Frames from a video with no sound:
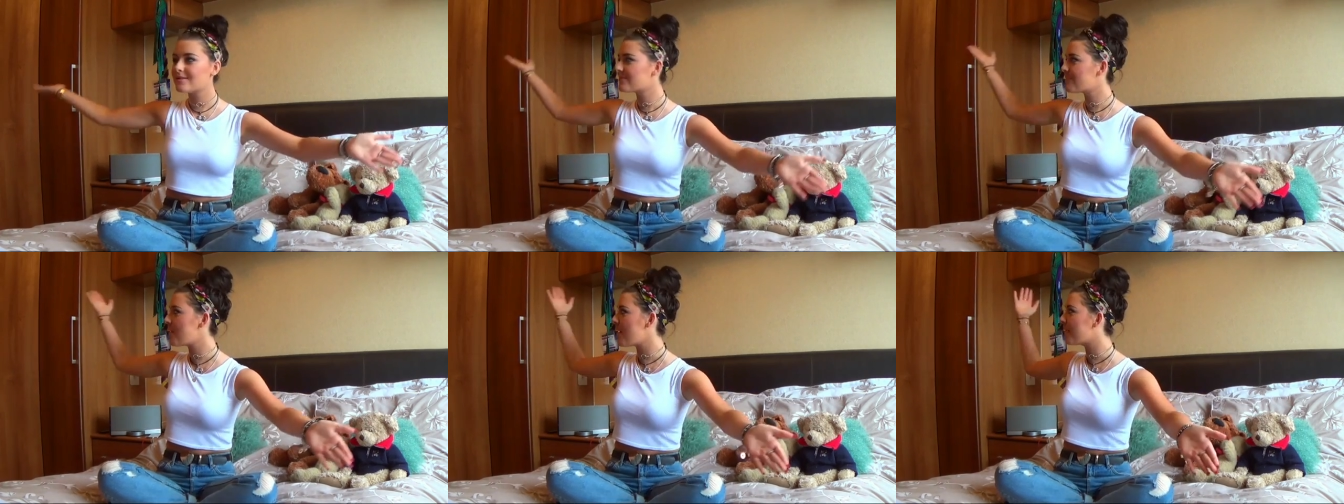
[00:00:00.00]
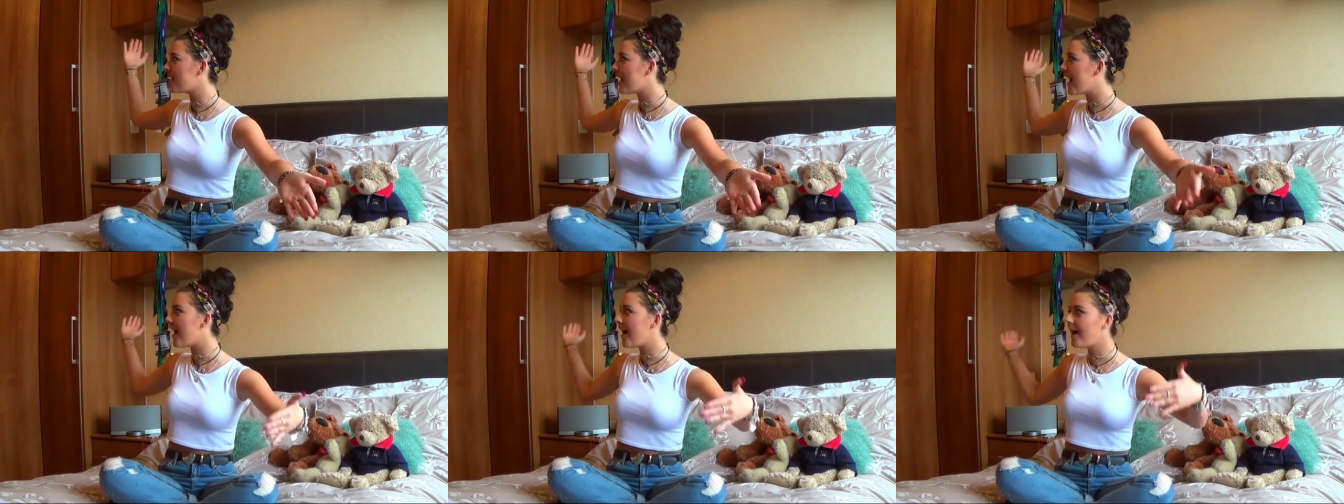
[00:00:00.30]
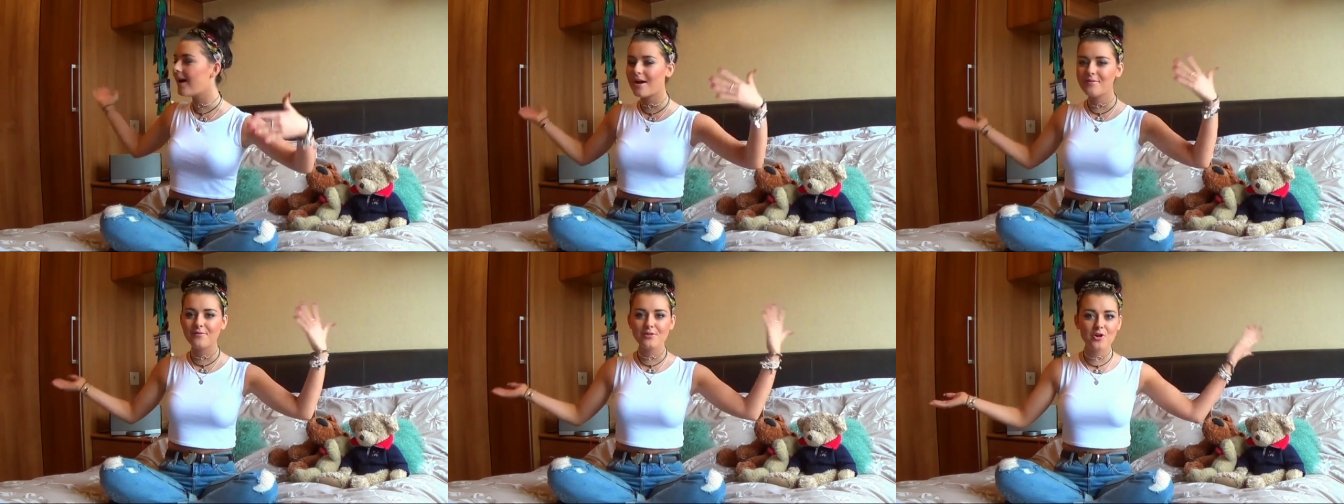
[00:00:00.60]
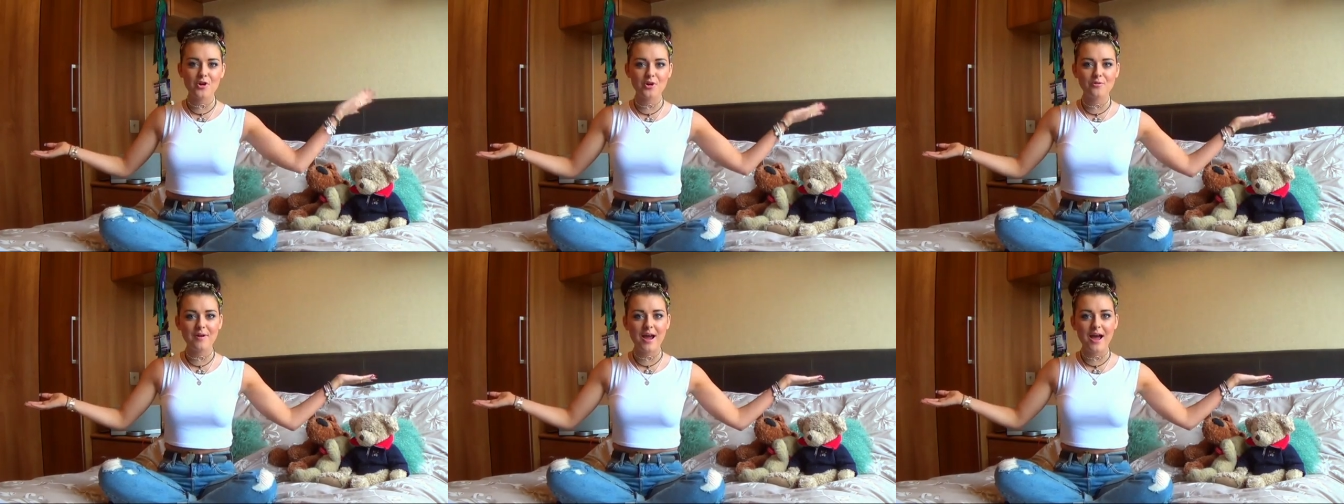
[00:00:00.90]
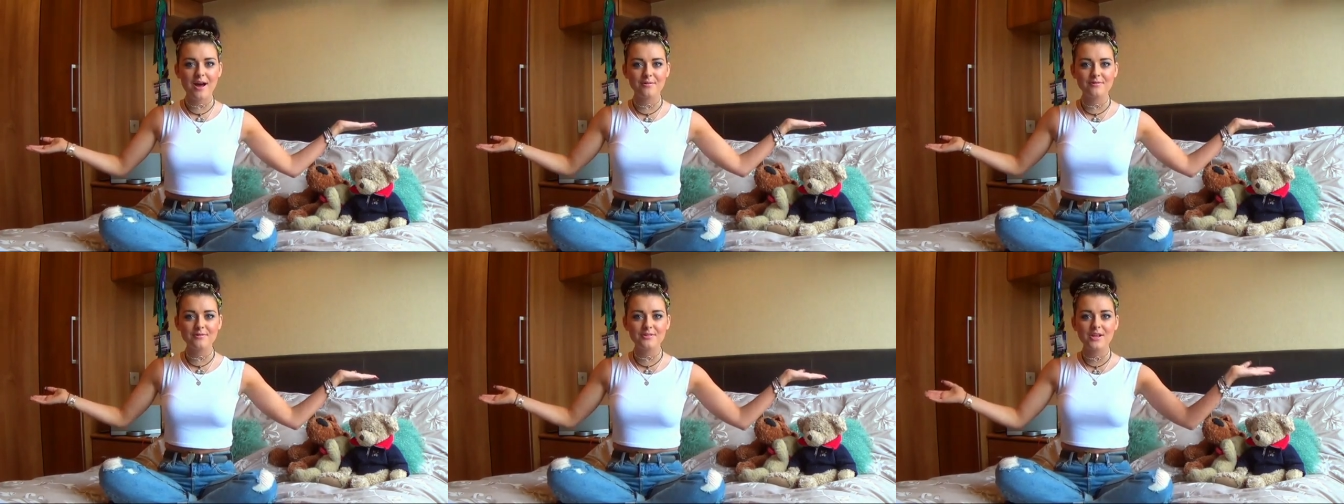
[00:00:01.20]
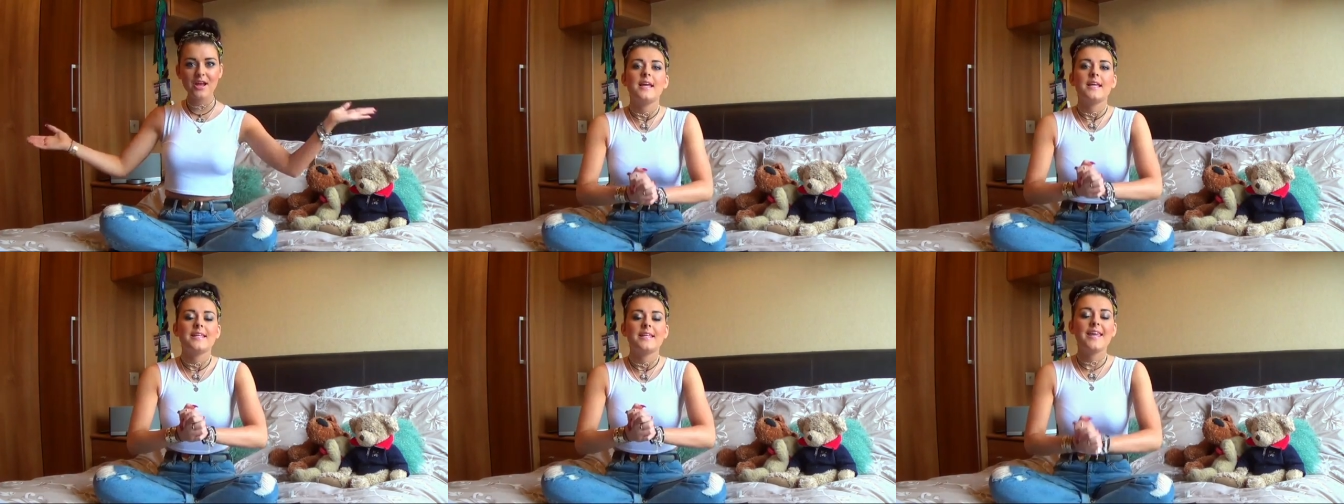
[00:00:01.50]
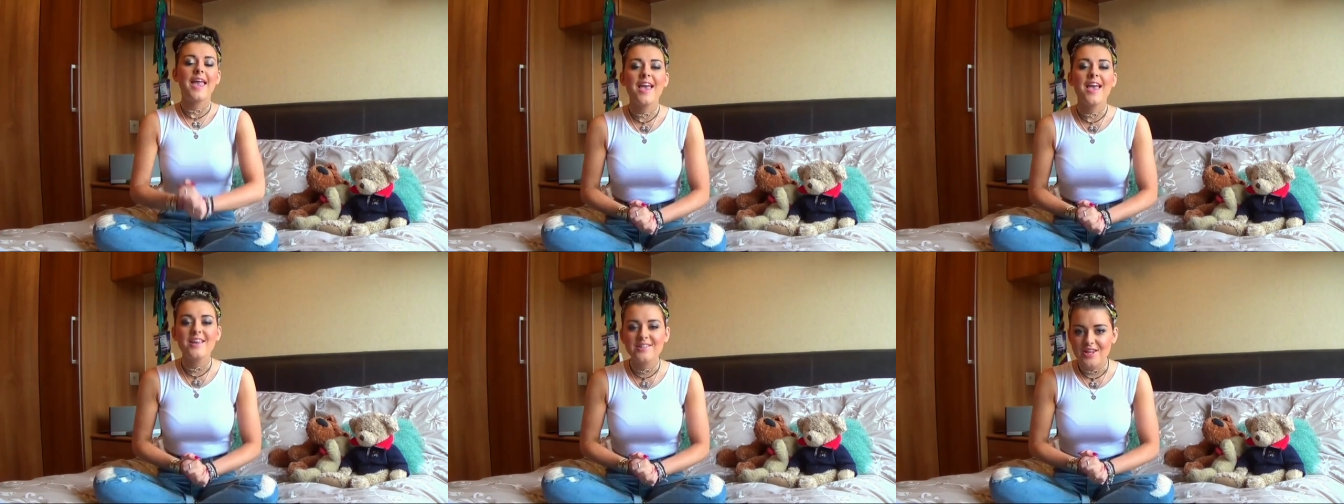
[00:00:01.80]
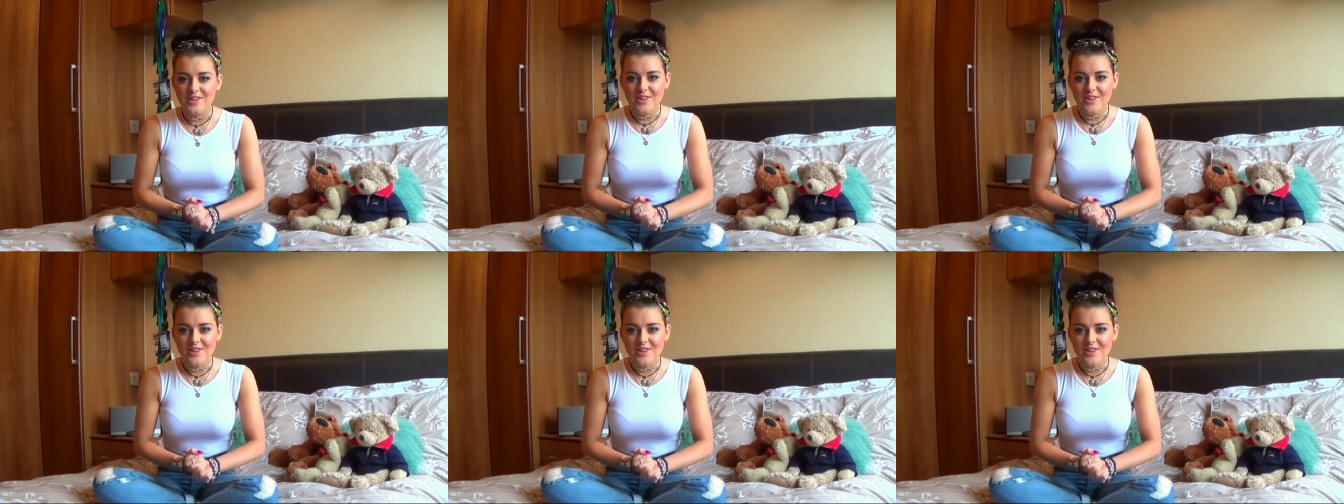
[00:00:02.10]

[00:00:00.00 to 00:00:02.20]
It's where we are. Have a look around. Yes,